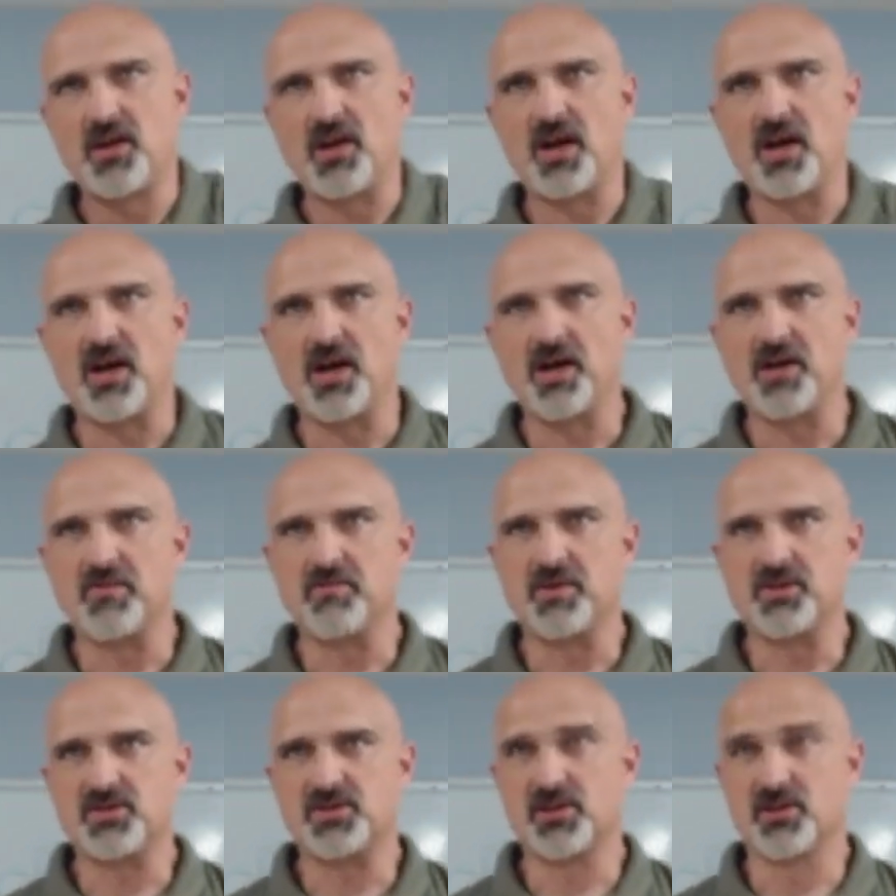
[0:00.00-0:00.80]

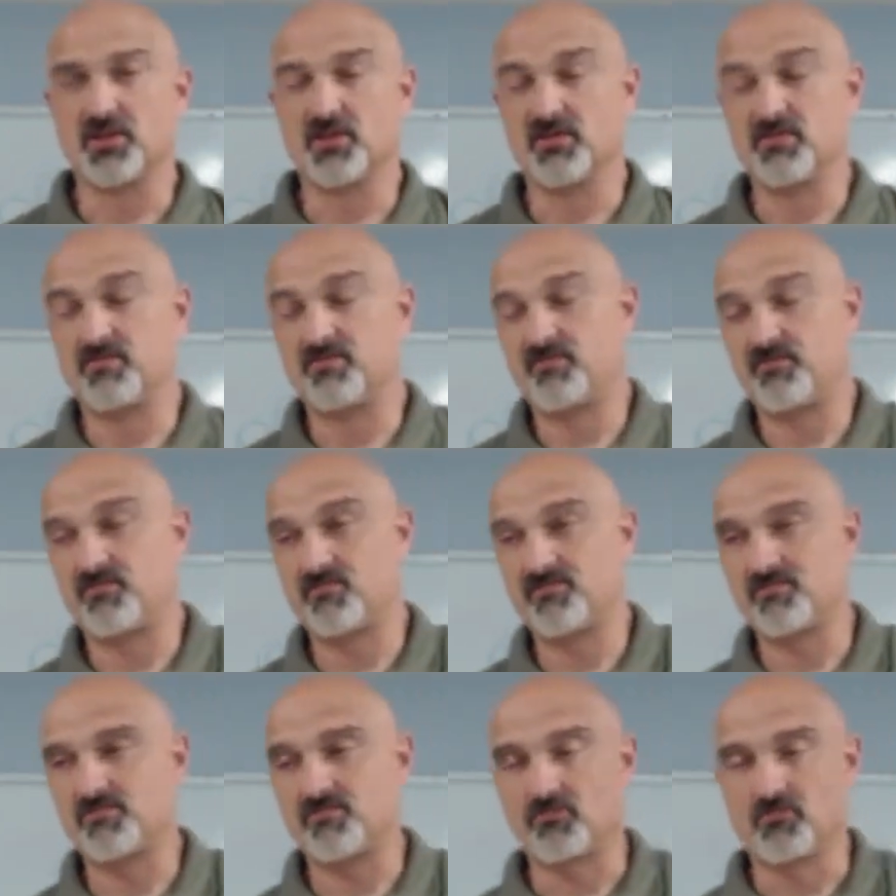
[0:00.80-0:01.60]
until
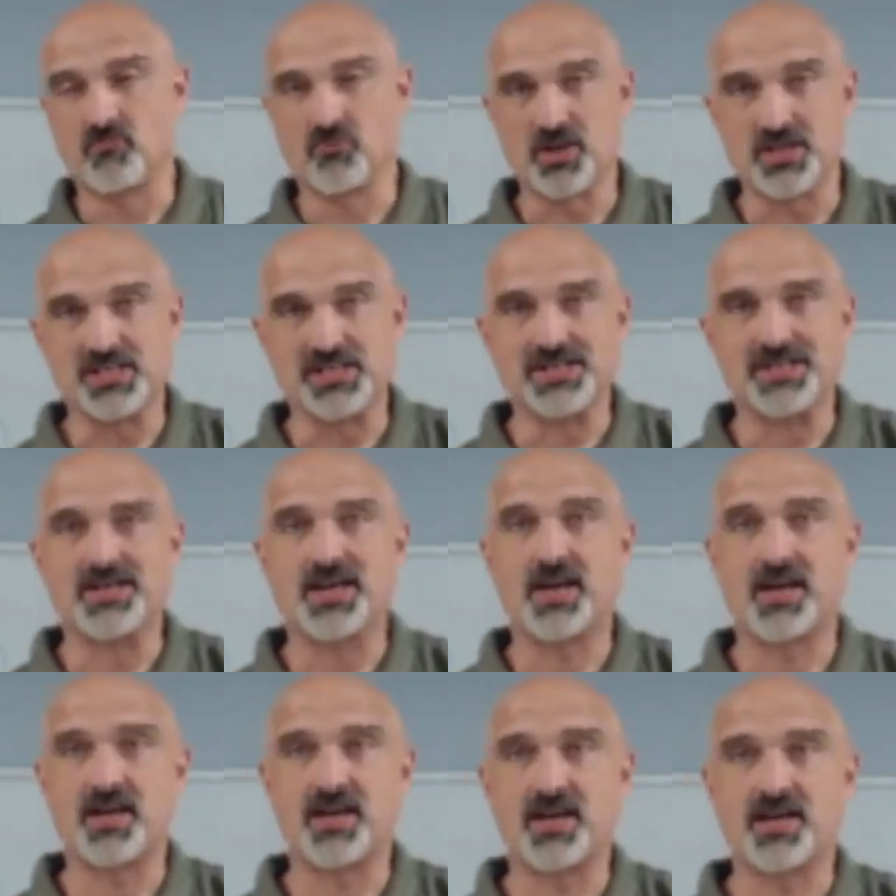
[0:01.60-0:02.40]
recent
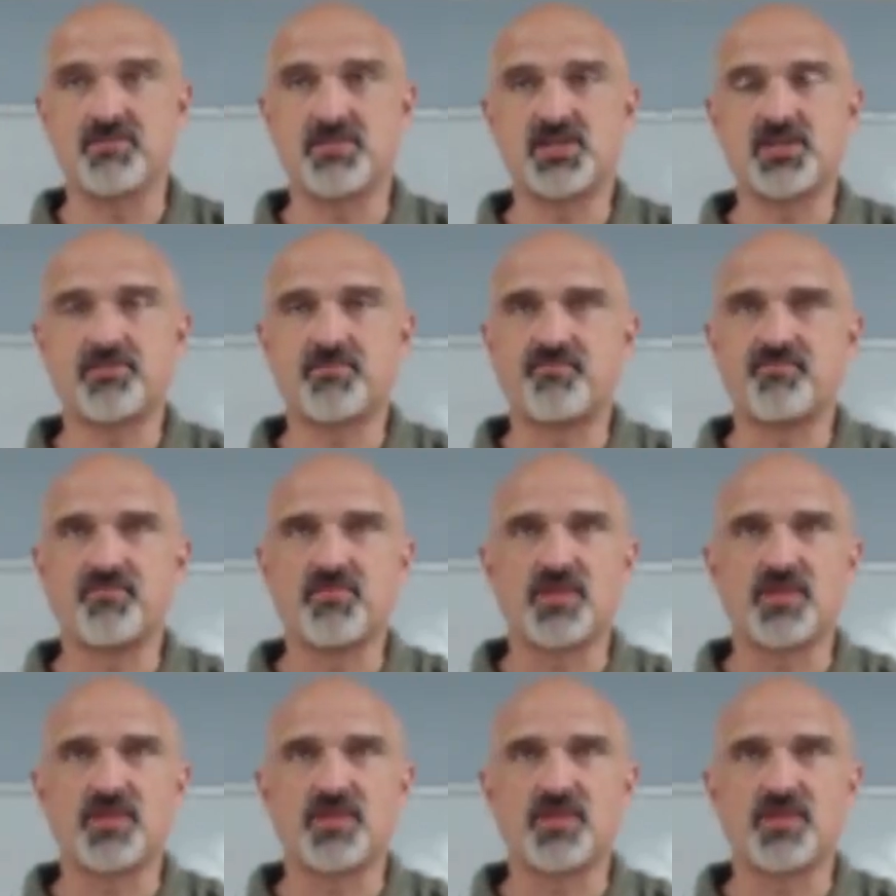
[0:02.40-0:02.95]
times,